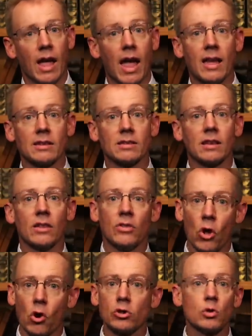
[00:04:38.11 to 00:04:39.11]
as
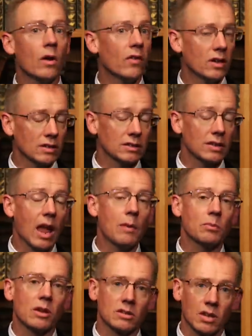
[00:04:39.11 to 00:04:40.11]
those who have
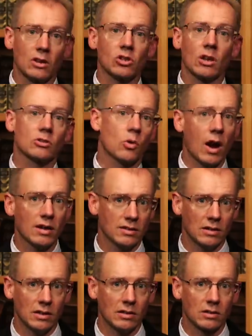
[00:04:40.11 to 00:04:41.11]
escaped such
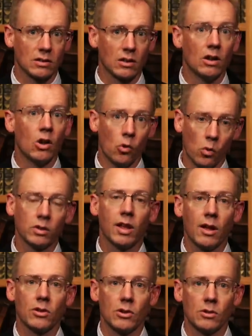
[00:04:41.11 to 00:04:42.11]
atrocities will
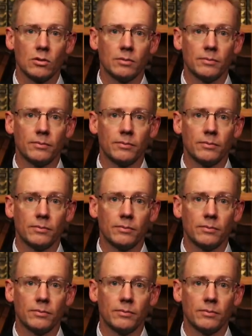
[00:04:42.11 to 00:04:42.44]
tell you.